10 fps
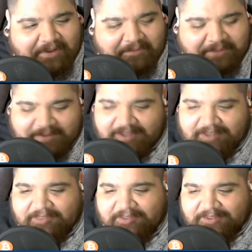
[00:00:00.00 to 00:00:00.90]
Maybe I
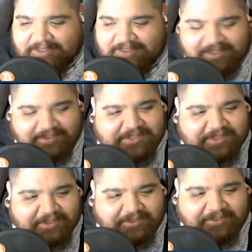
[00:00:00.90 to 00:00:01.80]
can learn a thing or
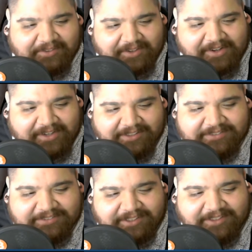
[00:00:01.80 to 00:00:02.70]
two on